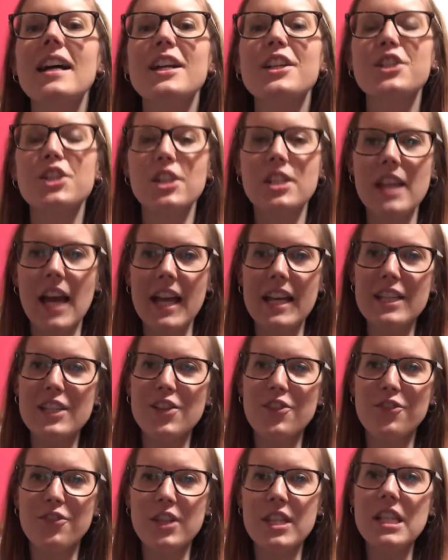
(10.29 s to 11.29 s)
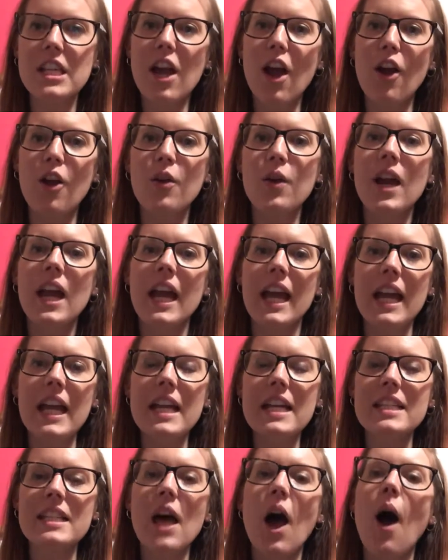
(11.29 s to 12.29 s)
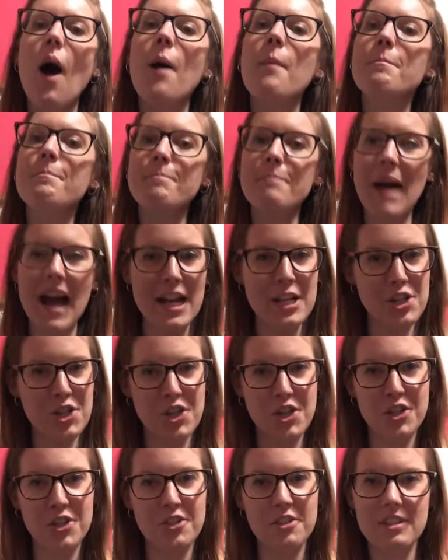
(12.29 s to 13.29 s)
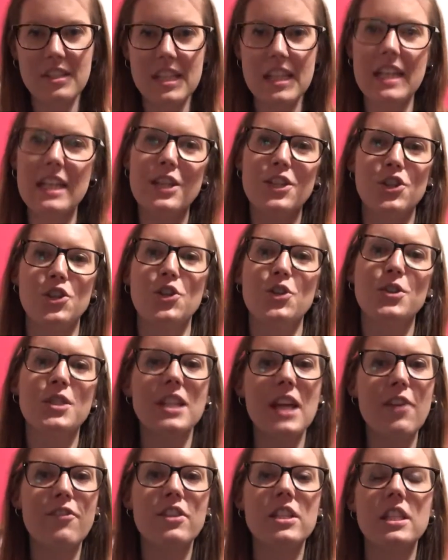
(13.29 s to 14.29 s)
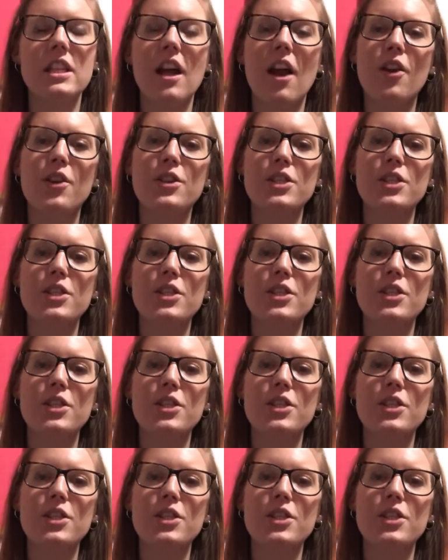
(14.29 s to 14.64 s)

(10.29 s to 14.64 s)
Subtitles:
Today's video is a magical Tea Tuesday video,